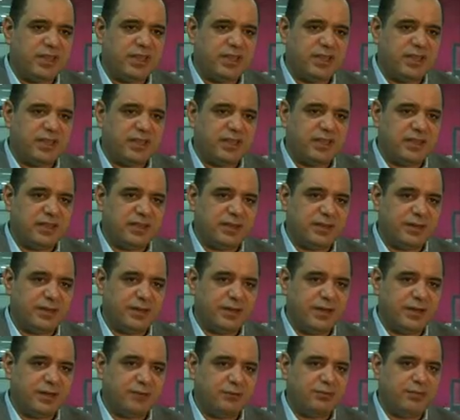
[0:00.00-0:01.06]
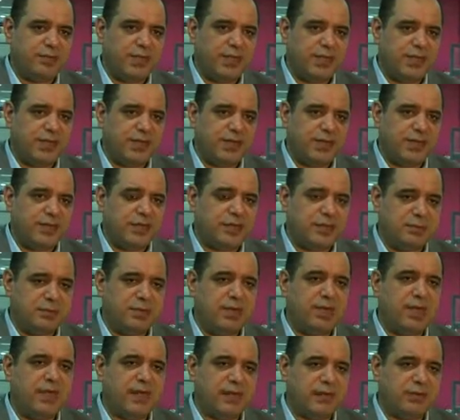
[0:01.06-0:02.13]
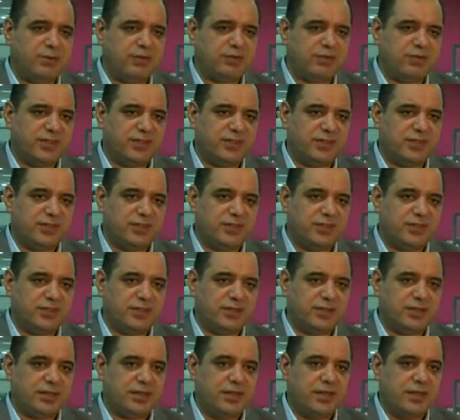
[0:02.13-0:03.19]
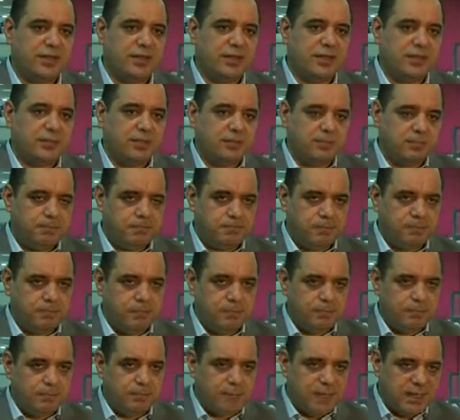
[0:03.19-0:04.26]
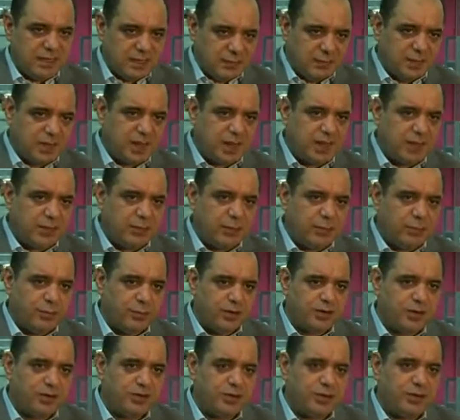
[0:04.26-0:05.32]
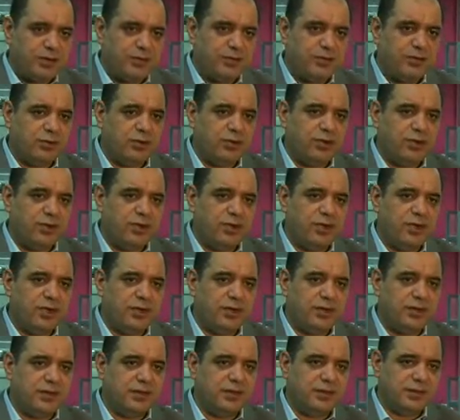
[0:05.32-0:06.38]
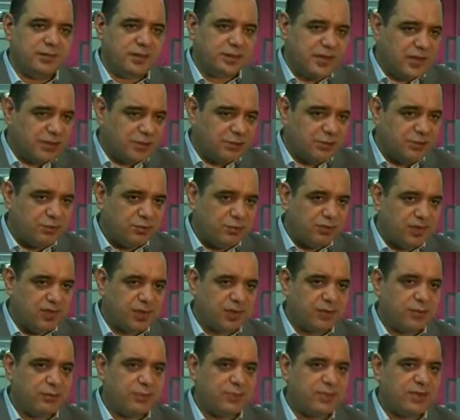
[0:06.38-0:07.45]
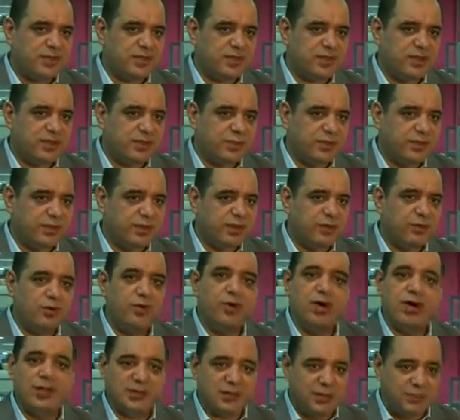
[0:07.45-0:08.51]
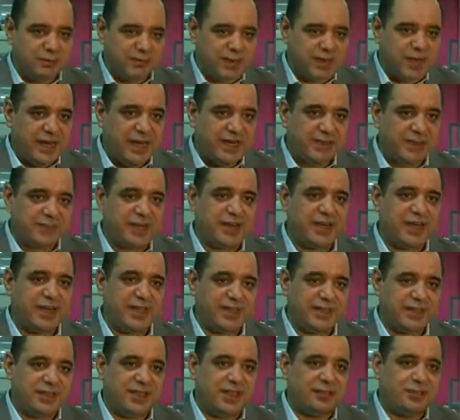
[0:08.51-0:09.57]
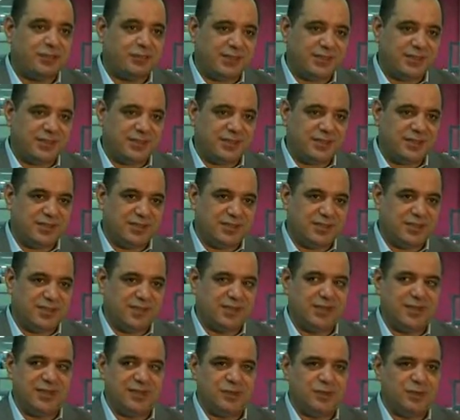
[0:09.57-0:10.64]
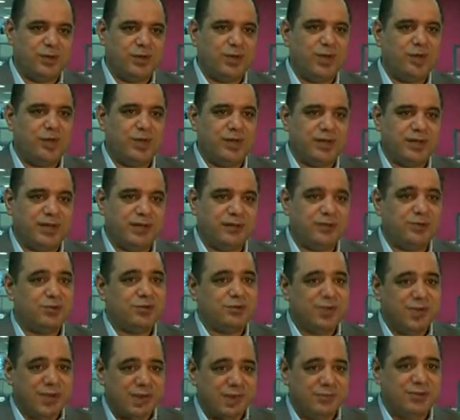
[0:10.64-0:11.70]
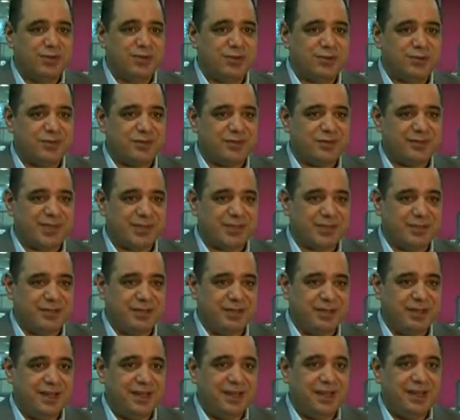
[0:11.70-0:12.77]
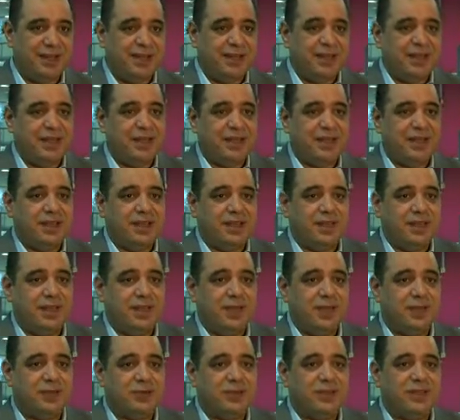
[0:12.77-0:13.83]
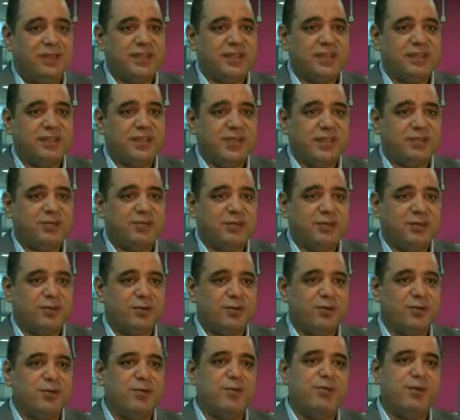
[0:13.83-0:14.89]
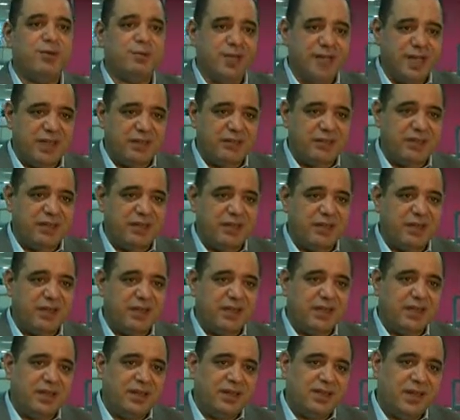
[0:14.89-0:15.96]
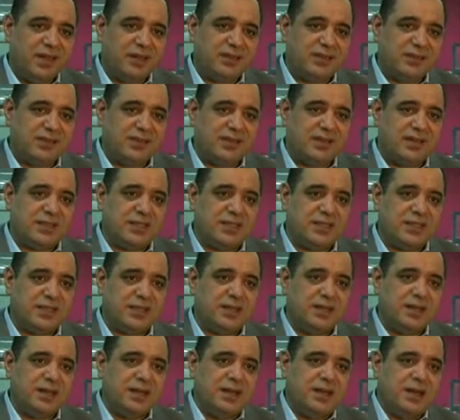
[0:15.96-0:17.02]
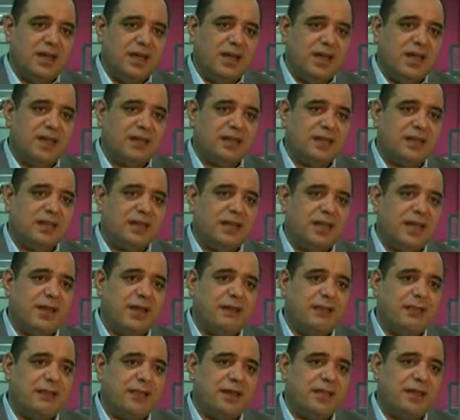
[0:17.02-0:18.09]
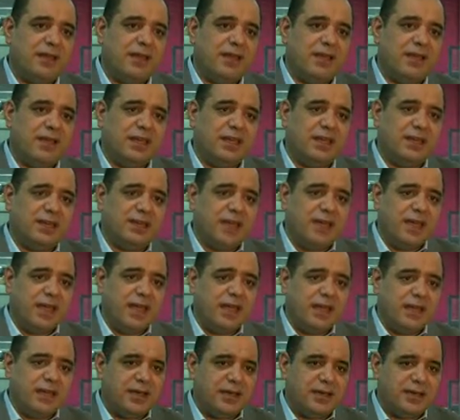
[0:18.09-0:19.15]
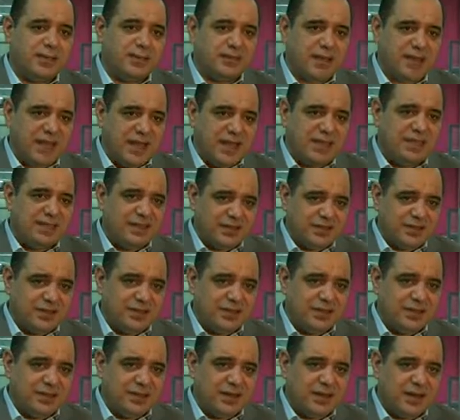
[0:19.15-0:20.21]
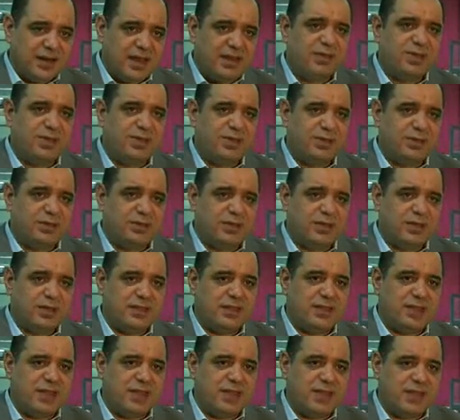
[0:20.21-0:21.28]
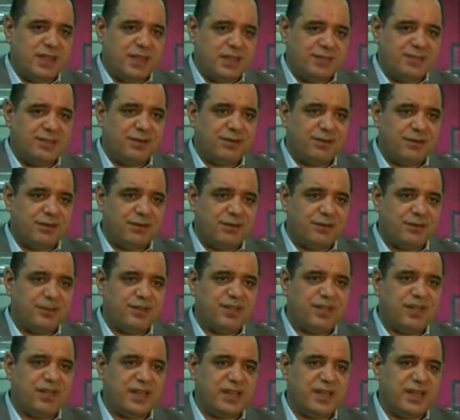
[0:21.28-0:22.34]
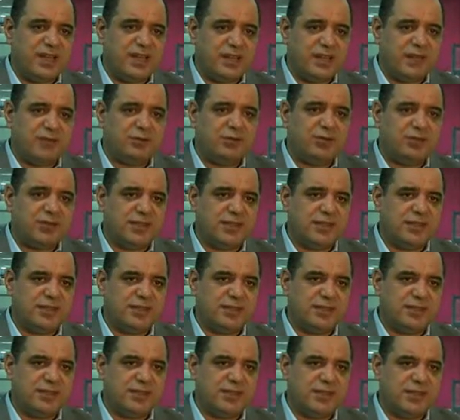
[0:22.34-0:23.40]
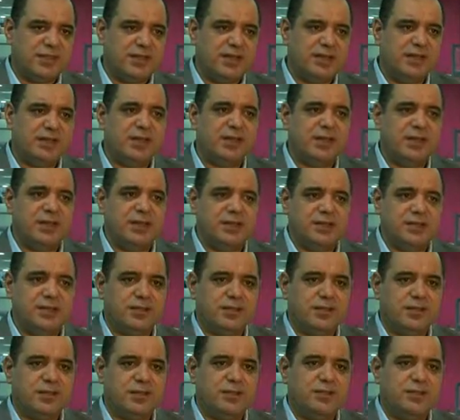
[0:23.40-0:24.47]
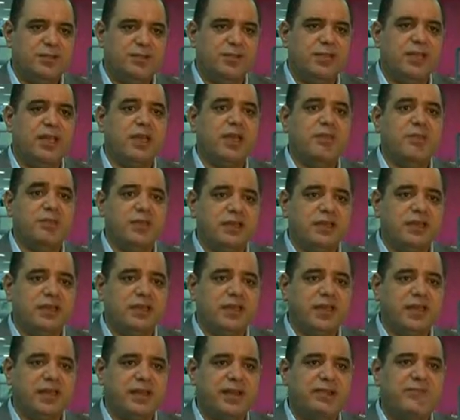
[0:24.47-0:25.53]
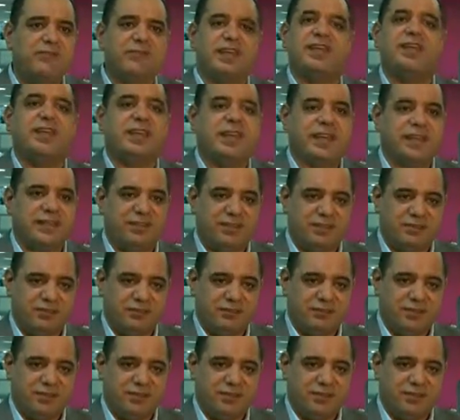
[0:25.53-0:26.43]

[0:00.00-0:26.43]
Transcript: declared that they're going to make 100 million out of this decision and our argument no uh, this is not true and there will be there will be no 100 million generated out of this decision it will only reduce the revenues of the sector uh, it disturb the consumer behavior and the sector and at the end of the day the income the net revenue that the government will generate out of this decision it's going to be immaterial if not negative